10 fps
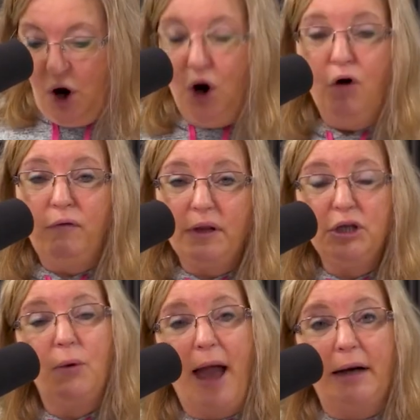Hopefully
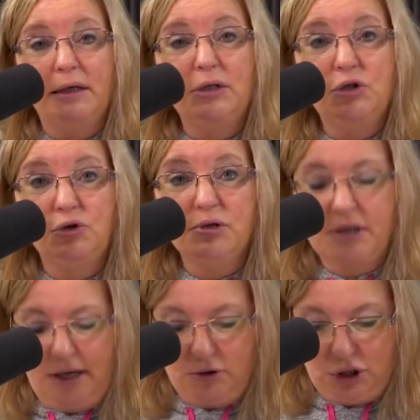you added it to your
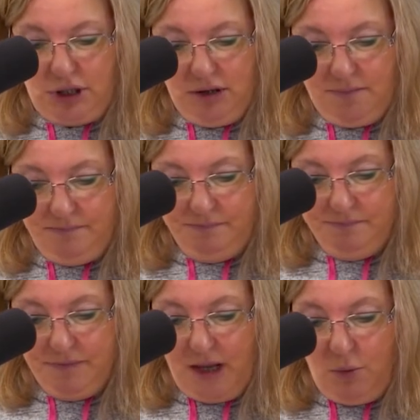style sheet
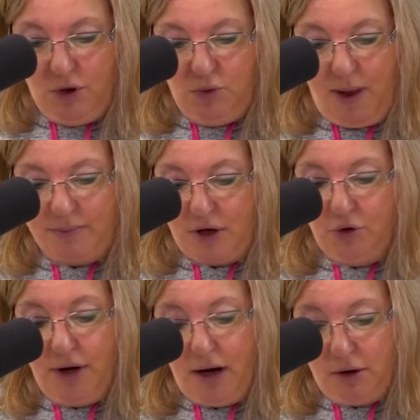when you mapped out your
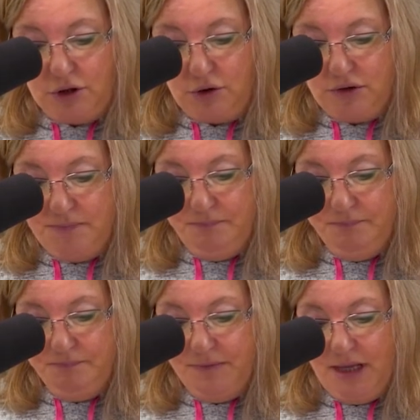characters.
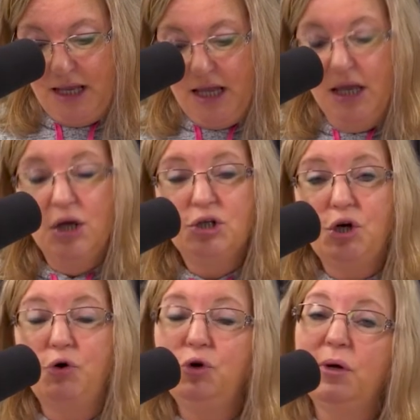
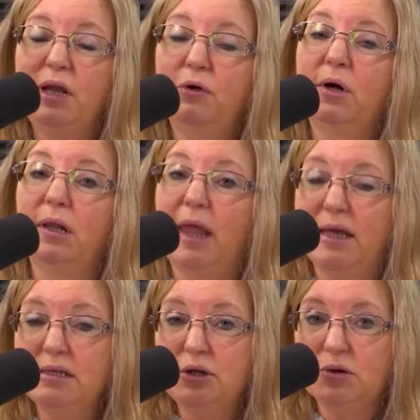So you can either
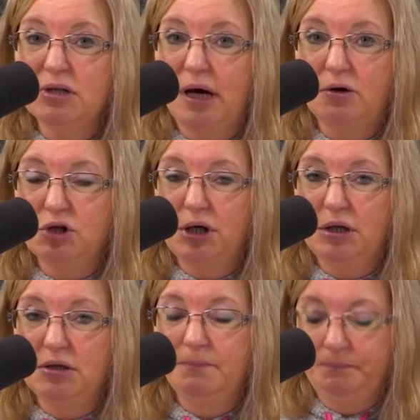glance at your style
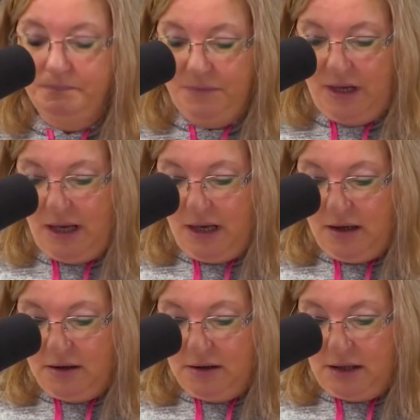sheet
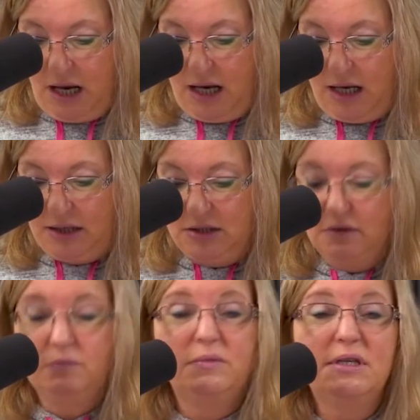
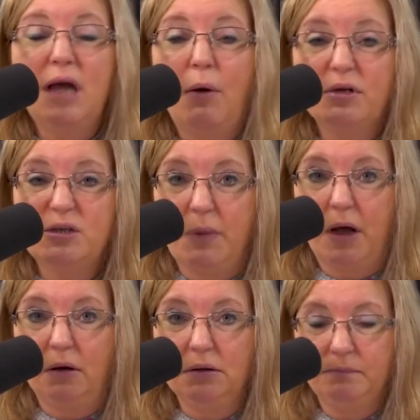to see how it's
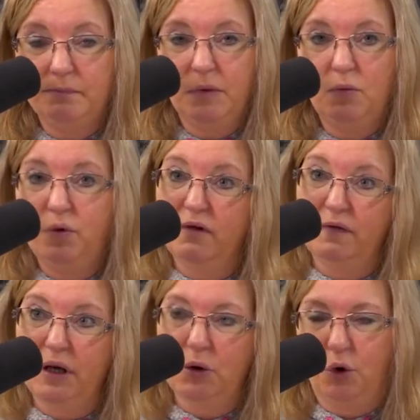spelled with a
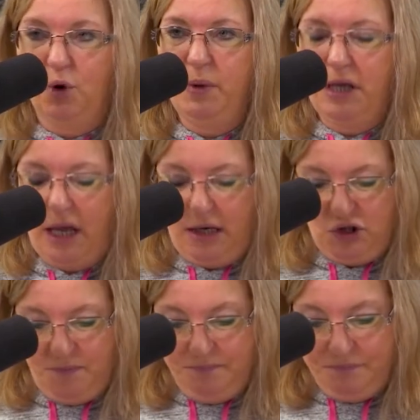V or a
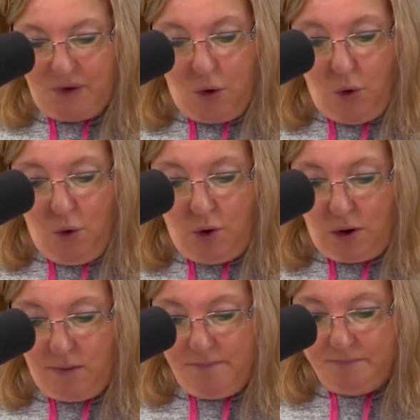PH, or